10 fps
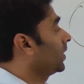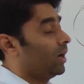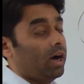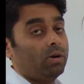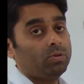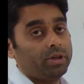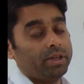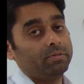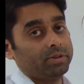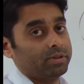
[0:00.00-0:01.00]
how to
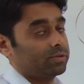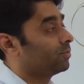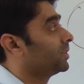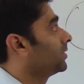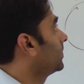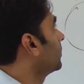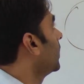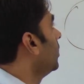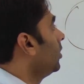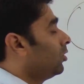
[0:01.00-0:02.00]
deal with this question?
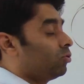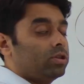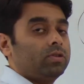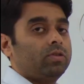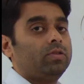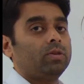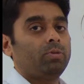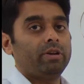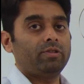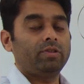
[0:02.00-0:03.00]
So this is a
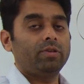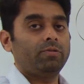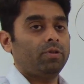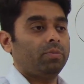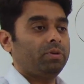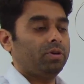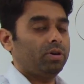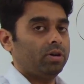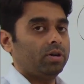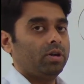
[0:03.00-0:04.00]
question from
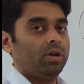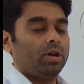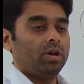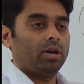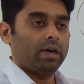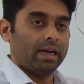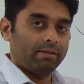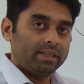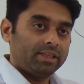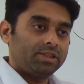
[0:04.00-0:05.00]
your
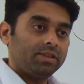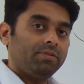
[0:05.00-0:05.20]
gravitation,